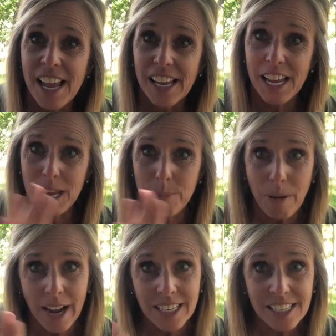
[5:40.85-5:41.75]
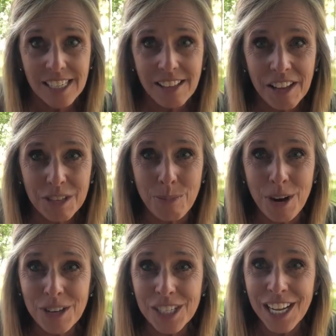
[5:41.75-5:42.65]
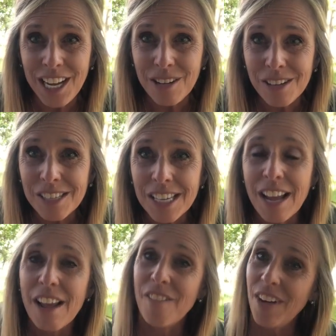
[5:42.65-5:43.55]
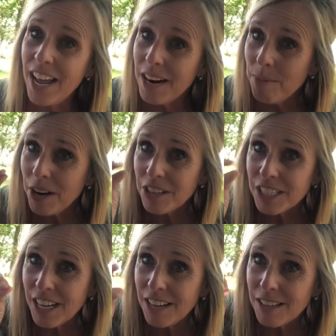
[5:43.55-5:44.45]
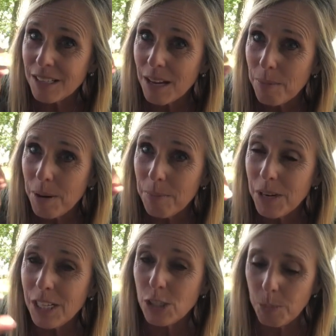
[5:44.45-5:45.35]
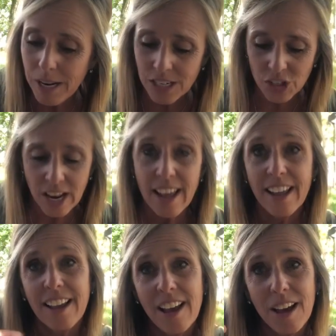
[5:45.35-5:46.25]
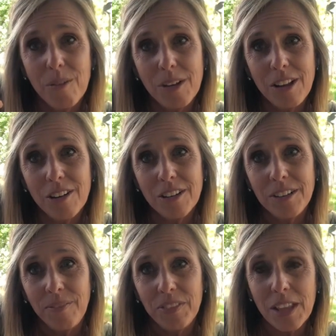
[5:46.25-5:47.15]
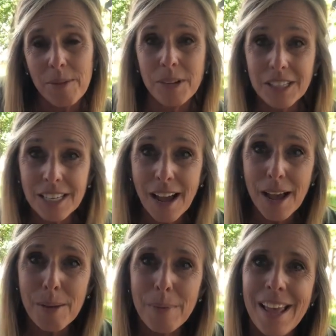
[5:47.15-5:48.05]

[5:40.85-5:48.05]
Keep practicing those motor skills, fine motor skills, pinch, pinch, pinch, cut with your thumb on top,